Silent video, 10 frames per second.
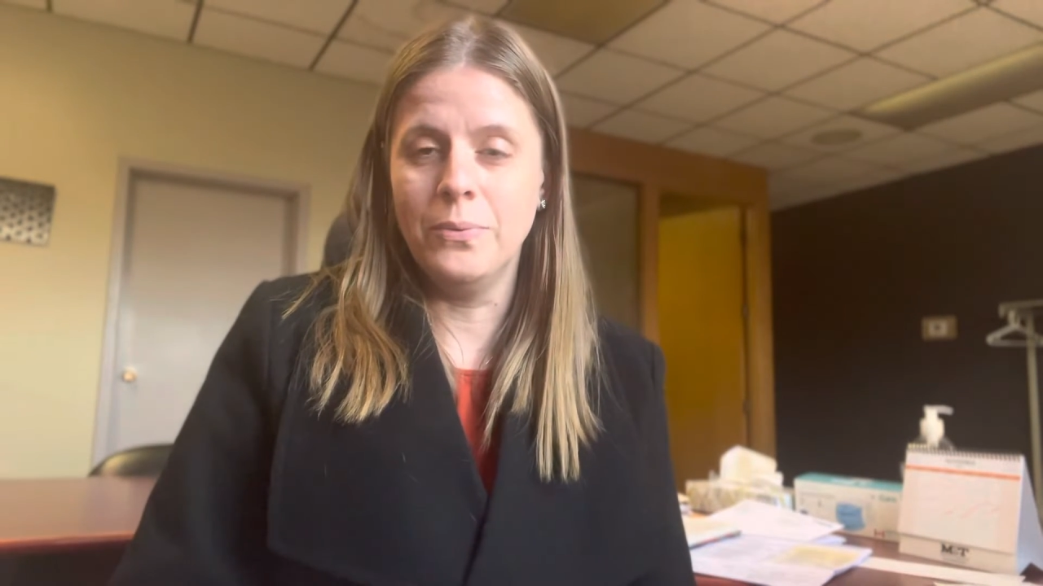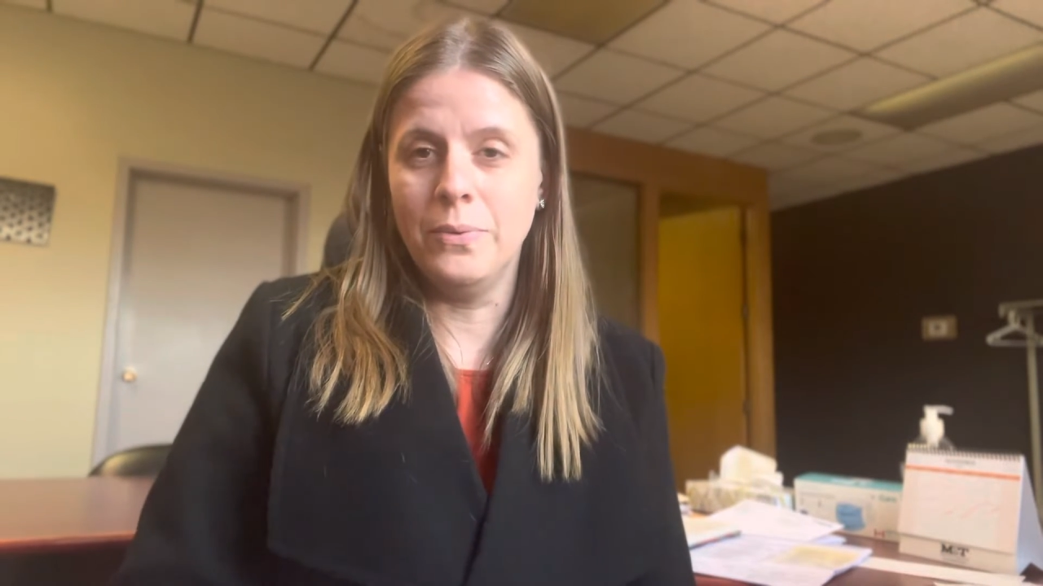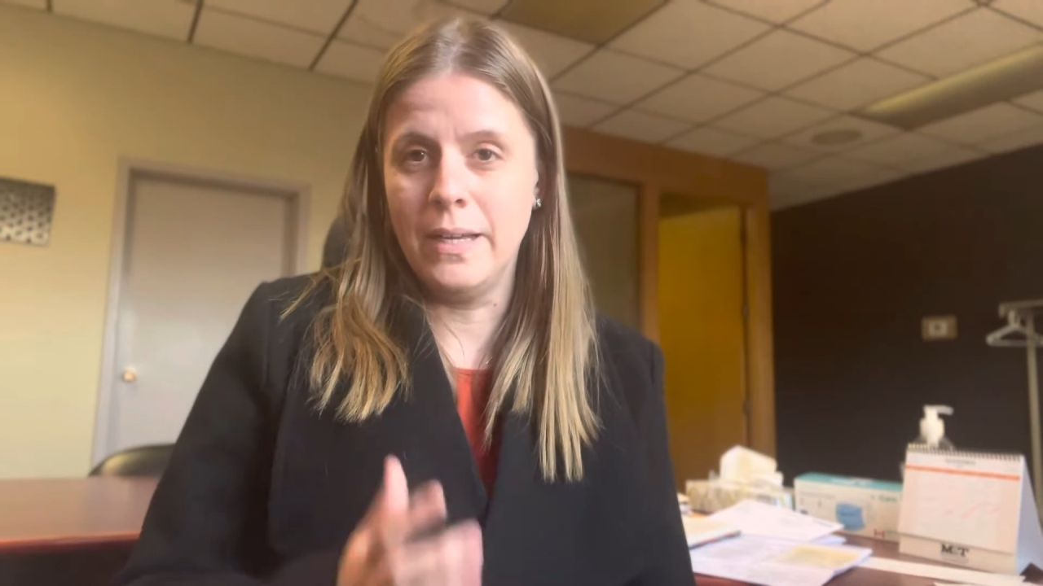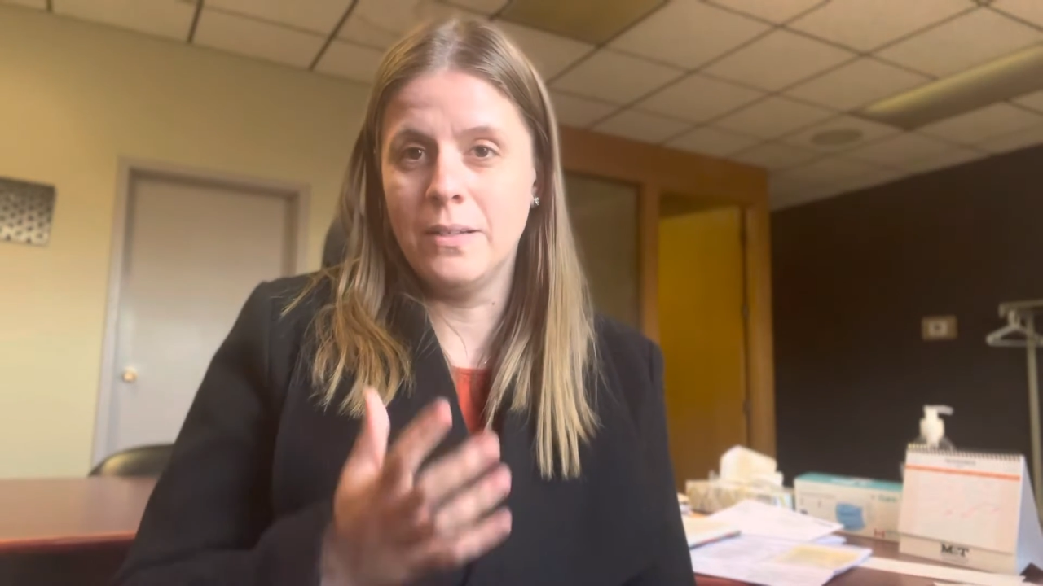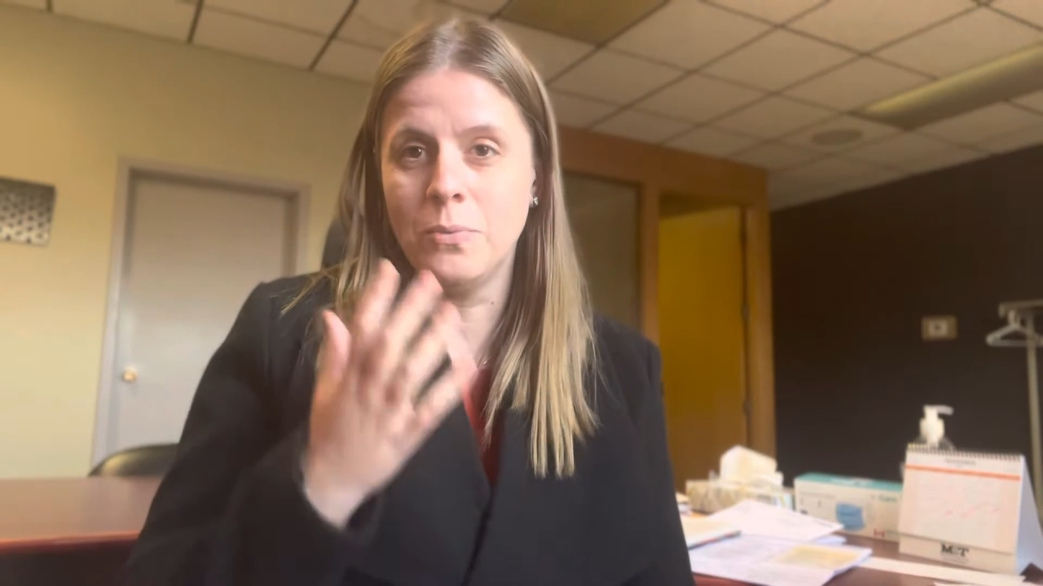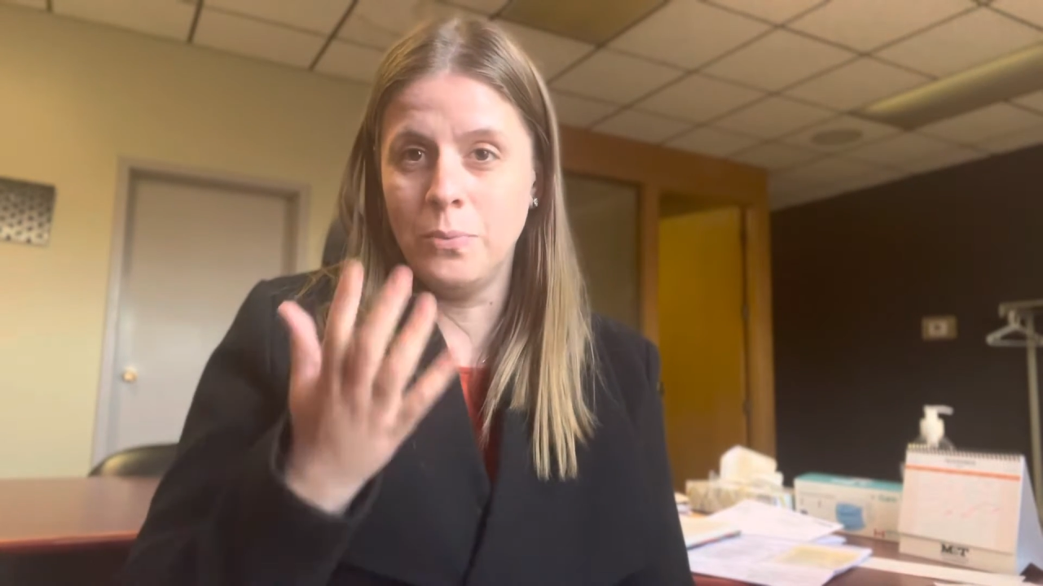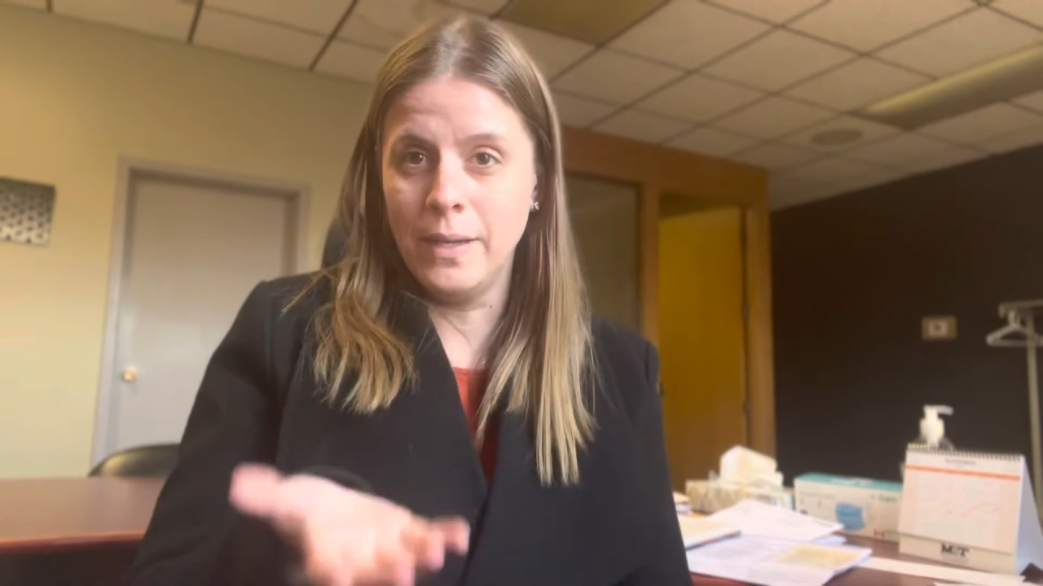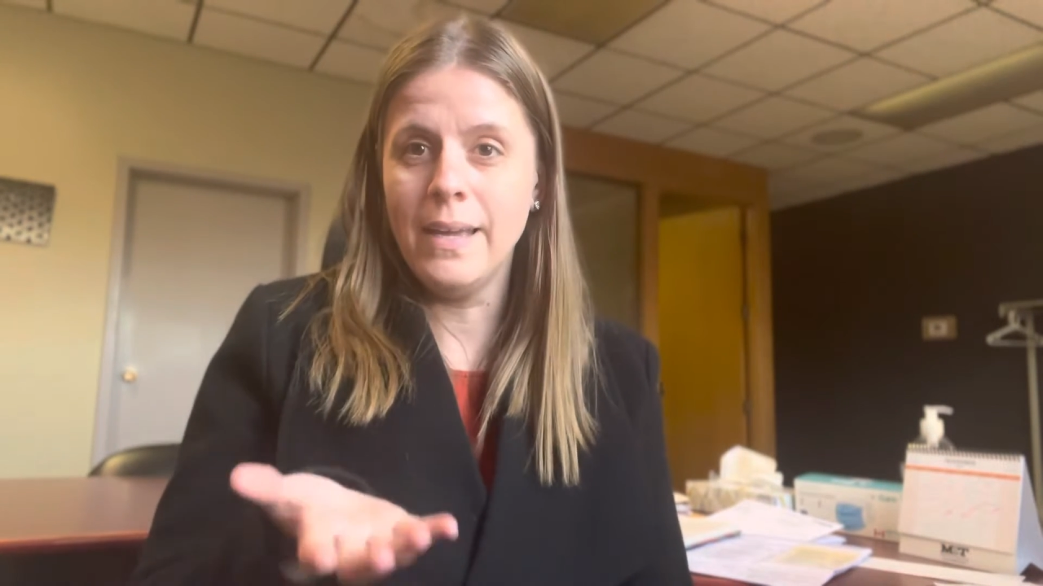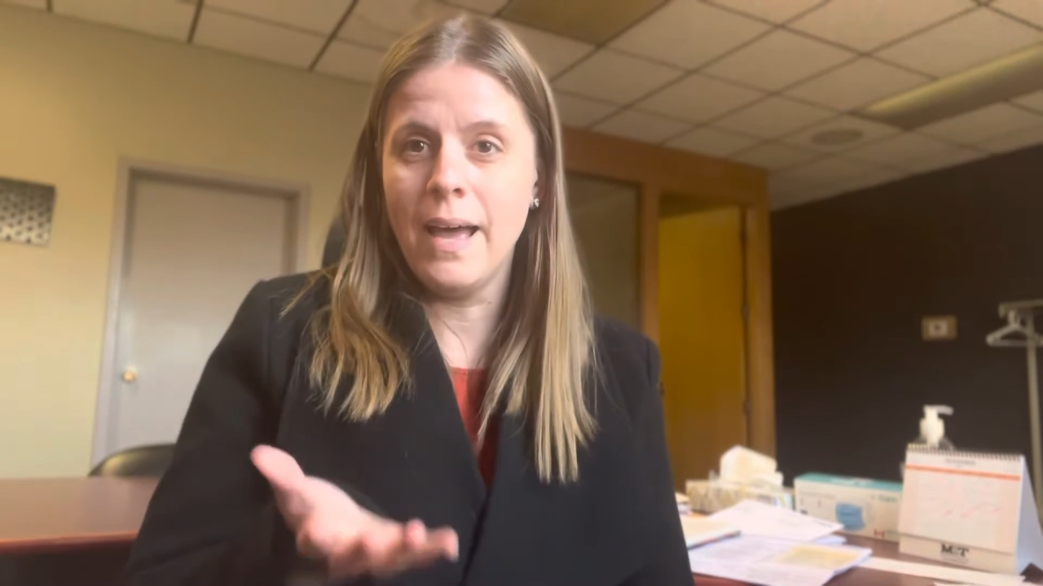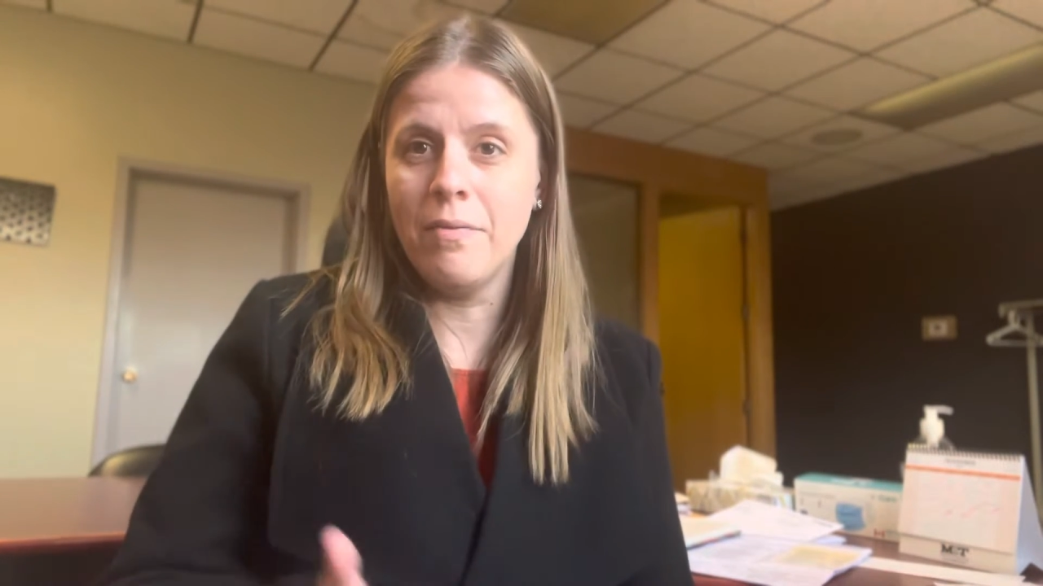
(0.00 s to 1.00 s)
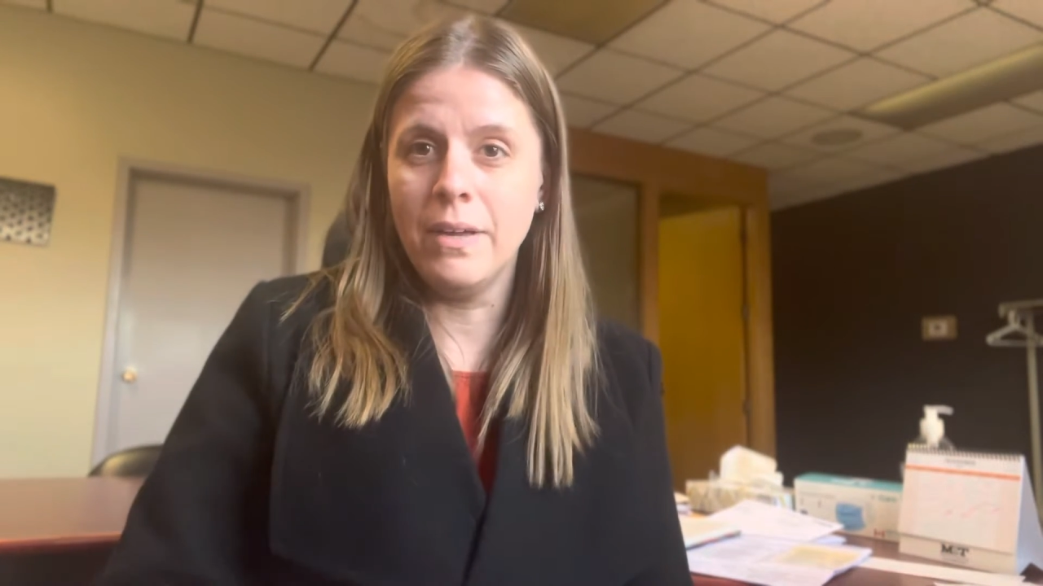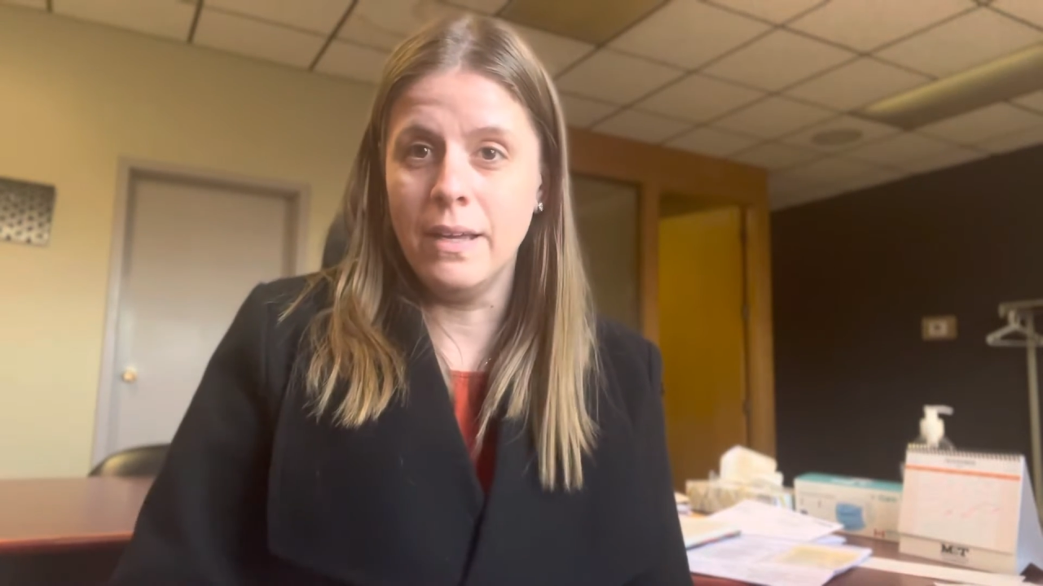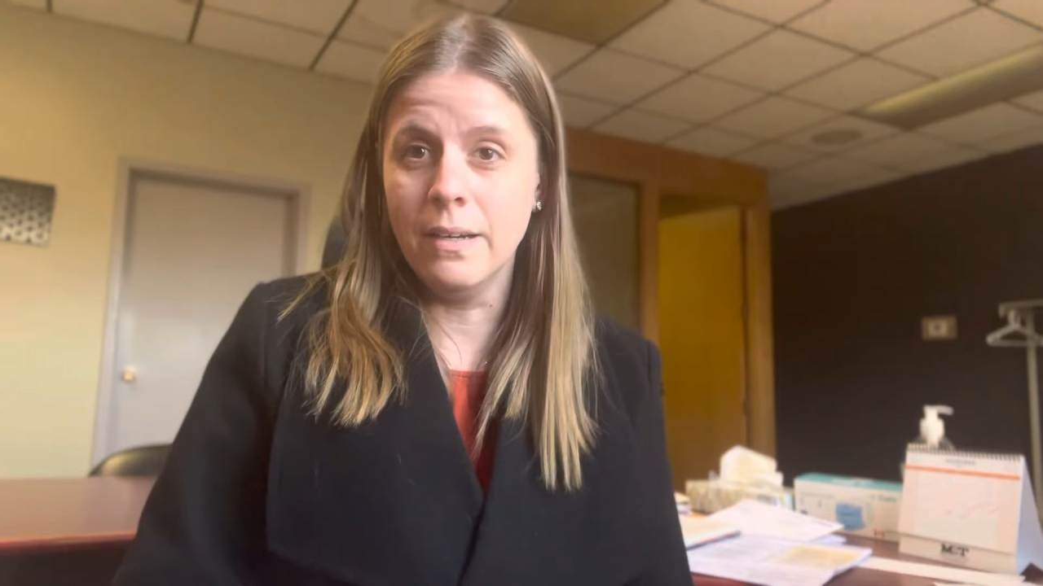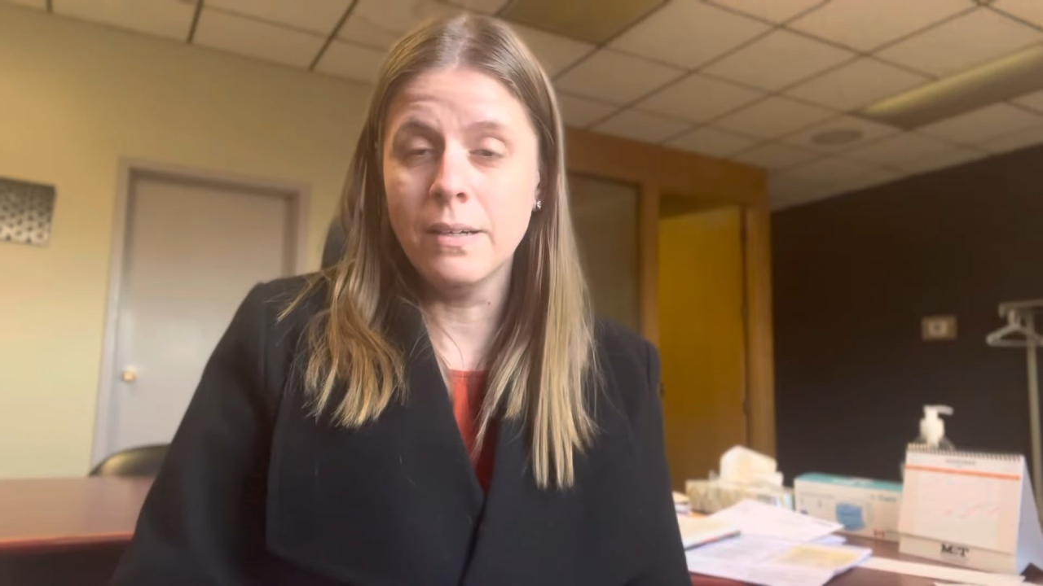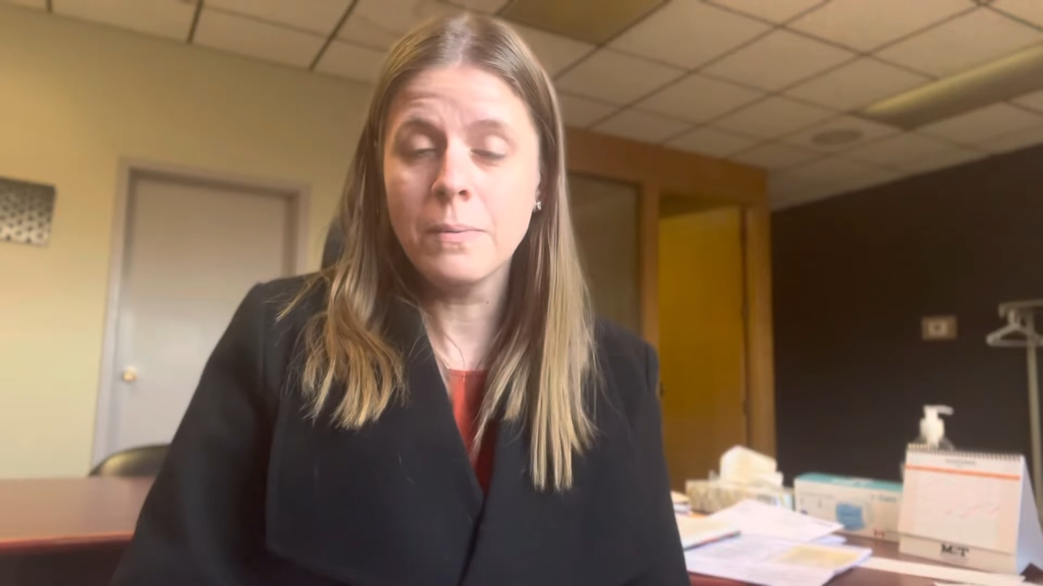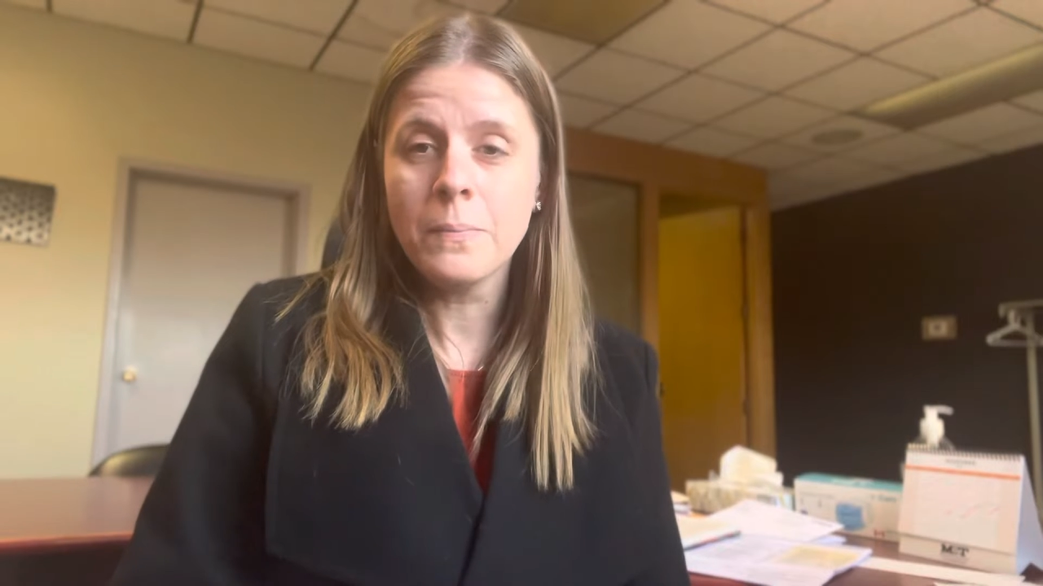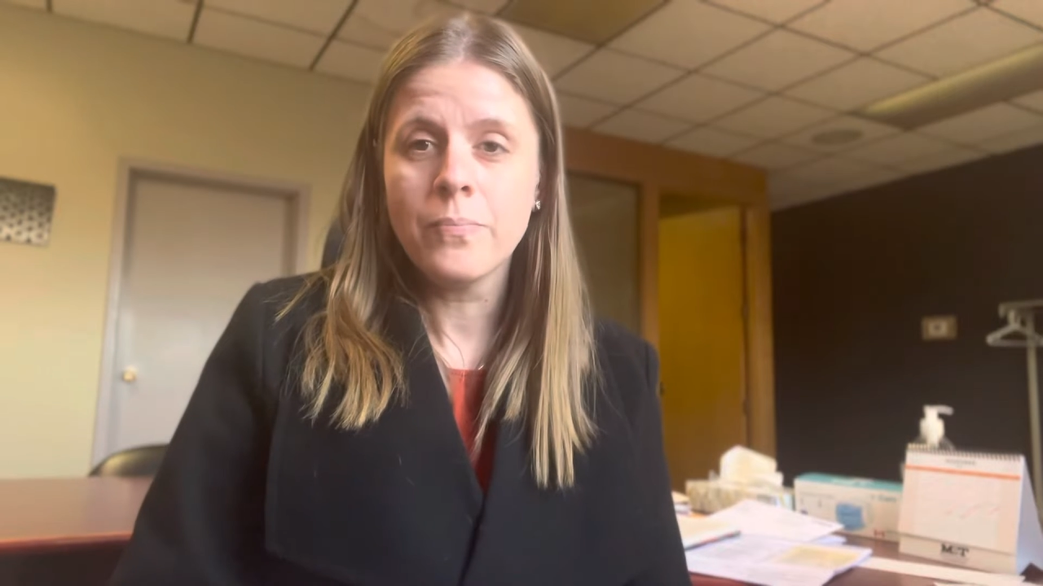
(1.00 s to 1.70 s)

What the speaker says: that we have here